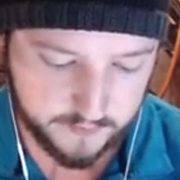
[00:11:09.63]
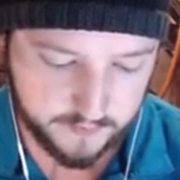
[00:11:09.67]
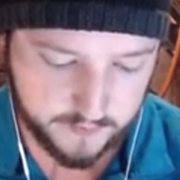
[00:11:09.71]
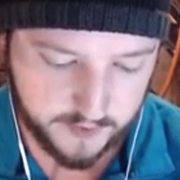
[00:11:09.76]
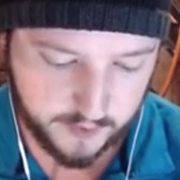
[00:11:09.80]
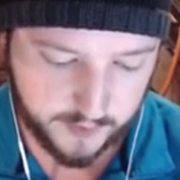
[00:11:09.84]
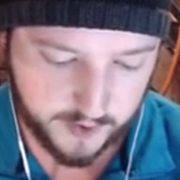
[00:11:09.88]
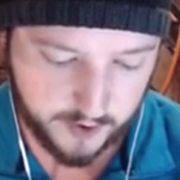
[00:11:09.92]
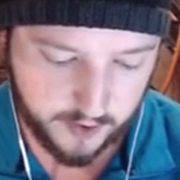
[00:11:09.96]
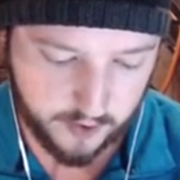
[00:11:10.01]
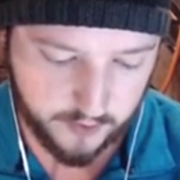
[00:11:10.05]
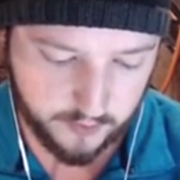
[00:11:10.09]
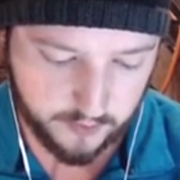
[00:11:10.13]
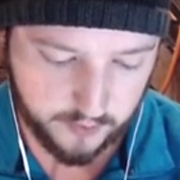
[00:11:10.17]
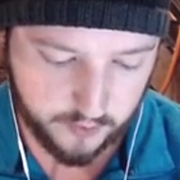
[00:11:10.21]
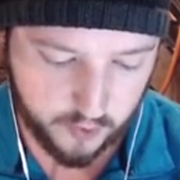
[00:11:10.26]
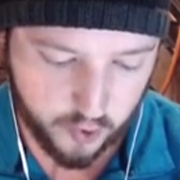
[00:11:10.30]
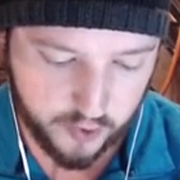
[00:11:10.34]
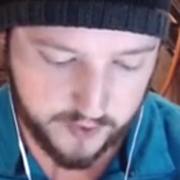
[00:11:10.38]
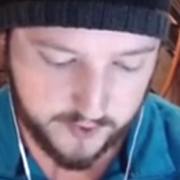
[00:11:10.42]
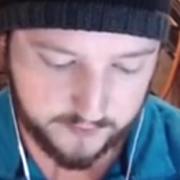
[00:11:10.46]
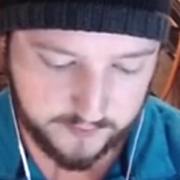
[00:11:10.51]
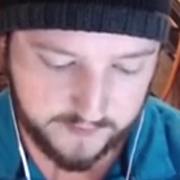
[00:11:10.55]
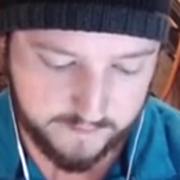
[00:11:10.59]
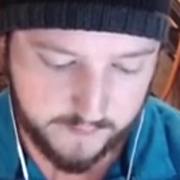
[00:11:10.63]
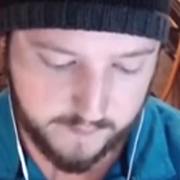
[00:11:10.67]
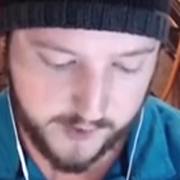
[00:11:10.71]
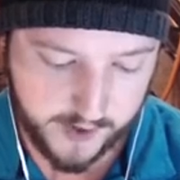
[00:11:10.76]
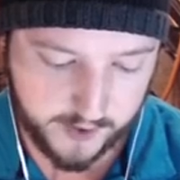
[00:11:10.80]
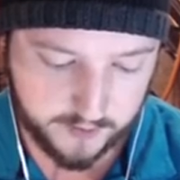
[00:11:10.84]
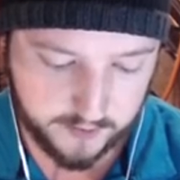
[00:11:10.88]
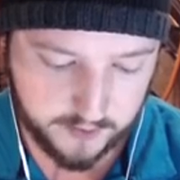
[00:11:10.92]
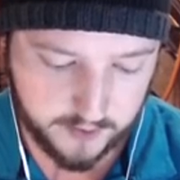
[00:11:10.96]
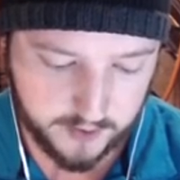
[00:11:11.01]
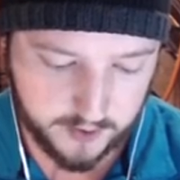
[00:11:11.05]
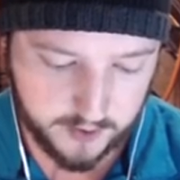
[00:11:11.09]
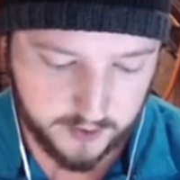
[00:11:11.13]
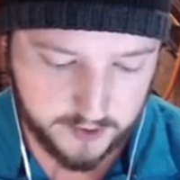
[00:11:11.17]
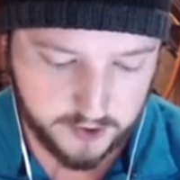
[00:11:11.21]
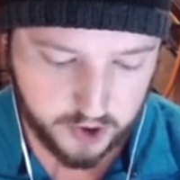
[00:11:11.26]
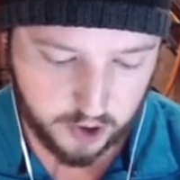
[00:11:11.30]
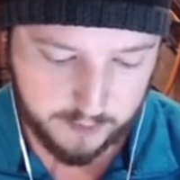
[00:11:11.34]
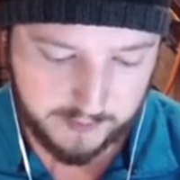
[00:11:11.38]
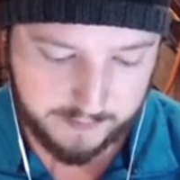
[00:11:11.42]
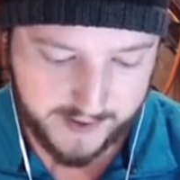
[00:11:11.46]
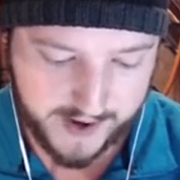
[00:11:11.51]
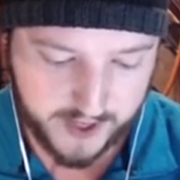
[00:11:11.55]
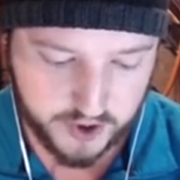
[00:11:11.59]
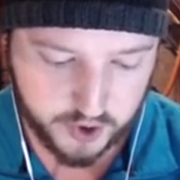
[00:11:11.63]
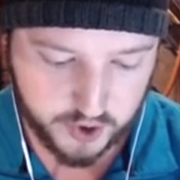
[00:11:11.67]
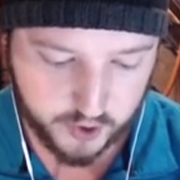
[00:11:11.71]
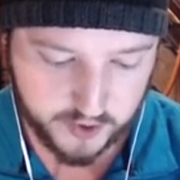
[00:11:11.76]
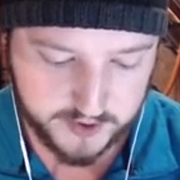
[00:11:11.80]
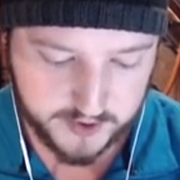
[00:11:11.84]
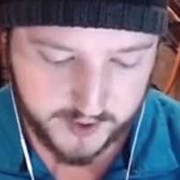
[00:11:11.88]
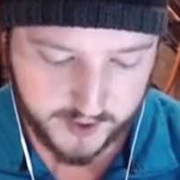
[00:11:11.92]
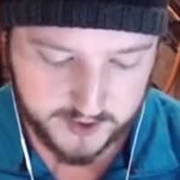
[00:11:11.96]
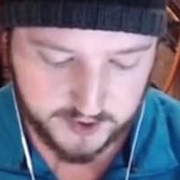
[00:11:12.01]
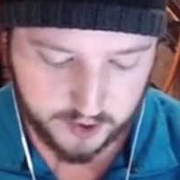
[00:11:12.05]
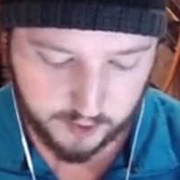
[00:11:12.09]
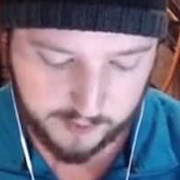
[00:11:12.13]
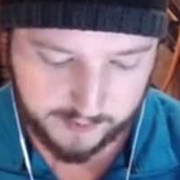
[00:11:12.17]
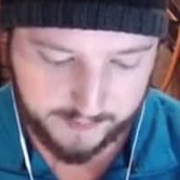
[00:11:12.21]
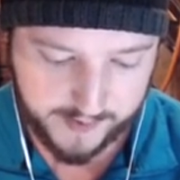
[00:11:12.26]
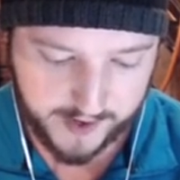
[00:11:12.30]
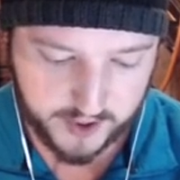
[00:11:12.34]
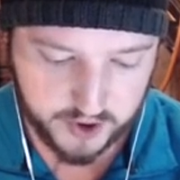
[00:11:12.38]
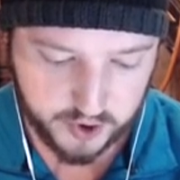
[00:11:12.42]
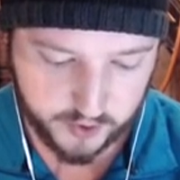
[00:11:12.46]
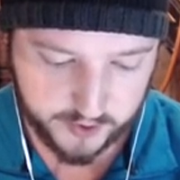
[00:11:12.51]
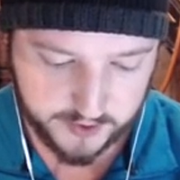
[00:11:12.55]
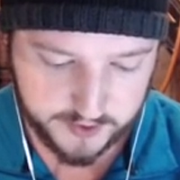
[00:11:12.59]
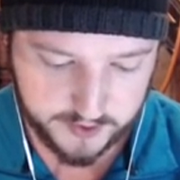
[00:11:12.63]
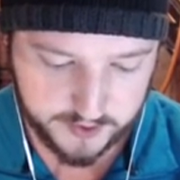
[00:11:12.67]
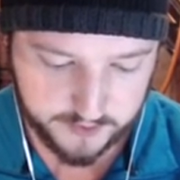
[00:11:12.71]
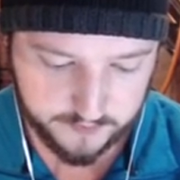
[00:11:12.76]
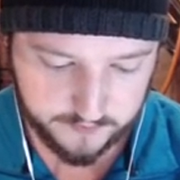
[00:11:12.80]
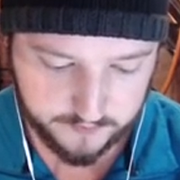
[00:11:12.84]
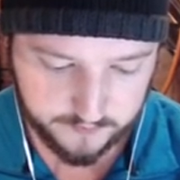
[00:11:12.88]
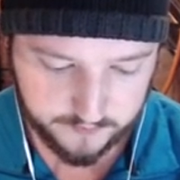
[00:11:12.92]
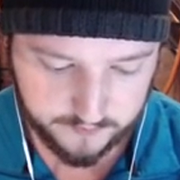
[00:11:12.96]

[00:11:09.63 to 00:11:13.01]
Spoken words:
There we go. Ooh, never mind. Skarmy, bad choice, guys. Skarmy, bad choice.